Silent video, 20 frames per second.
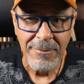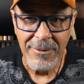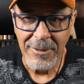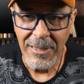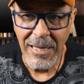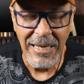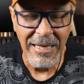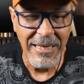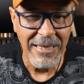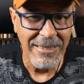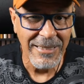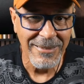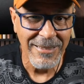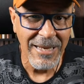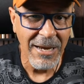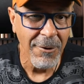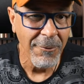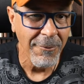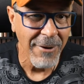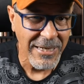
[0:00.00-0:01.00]
and
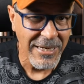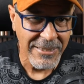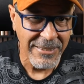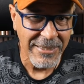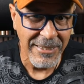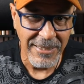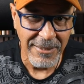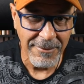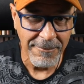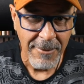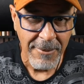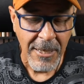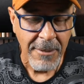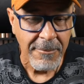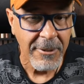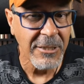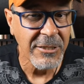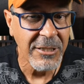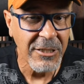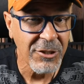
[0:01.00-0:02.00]
they arrested him
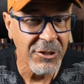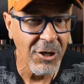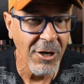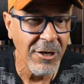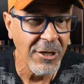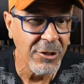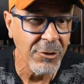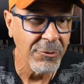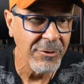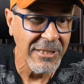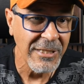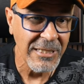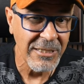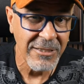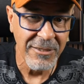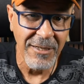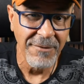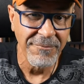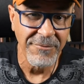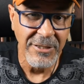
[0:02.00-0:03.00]
because he started doing this
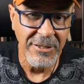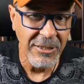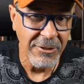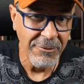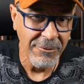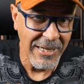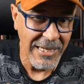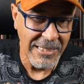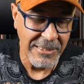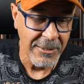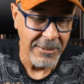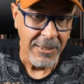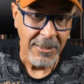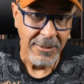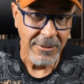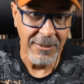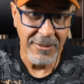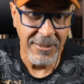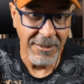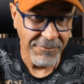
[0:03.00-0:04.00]
stuff in the U.S.
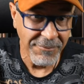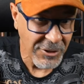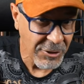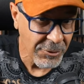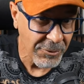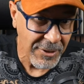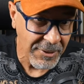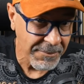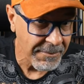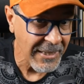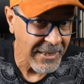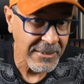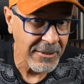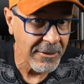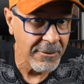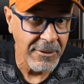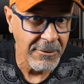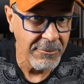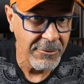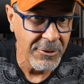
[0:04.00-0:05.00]
The stuff he's doing in
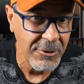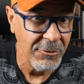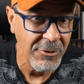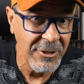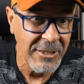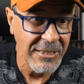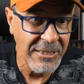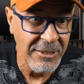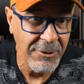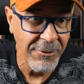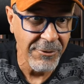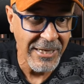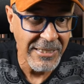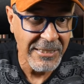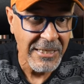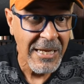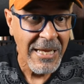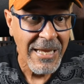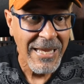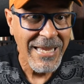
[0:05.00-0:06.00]
Mexico, he was doing in the U.S.
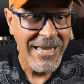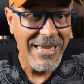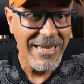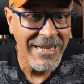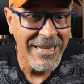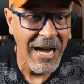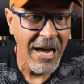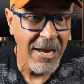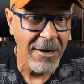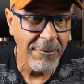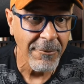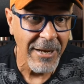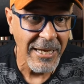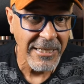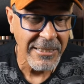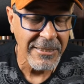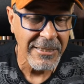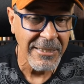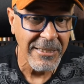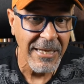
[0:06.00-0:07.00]
He got
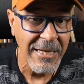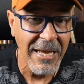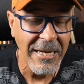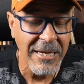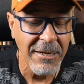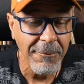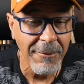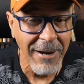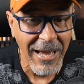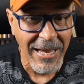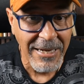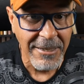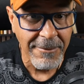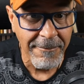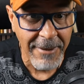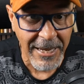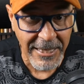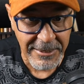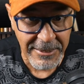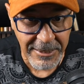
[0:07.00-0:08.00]
arrested and he ran to
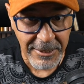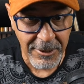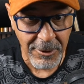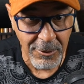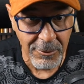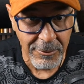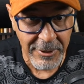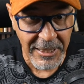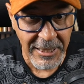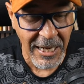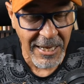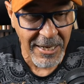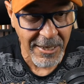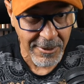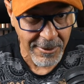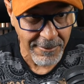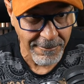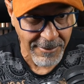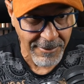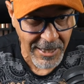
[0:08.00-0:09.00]
Mexico. He got
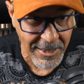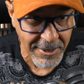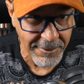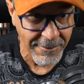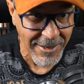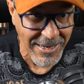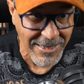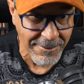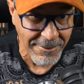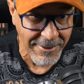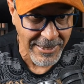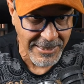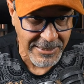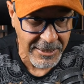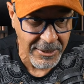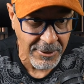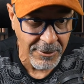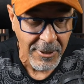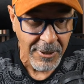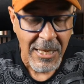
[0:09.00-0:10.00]
out on bond and ran to
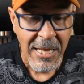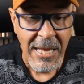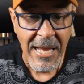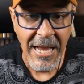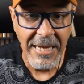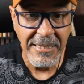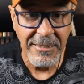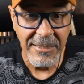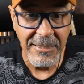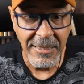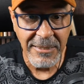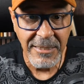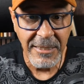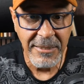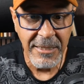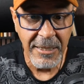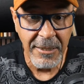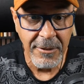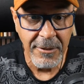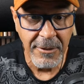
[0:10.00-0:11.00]
Mexico and said that
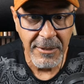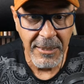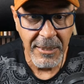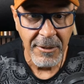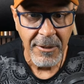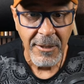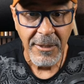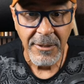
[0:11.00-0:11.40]
they're gonna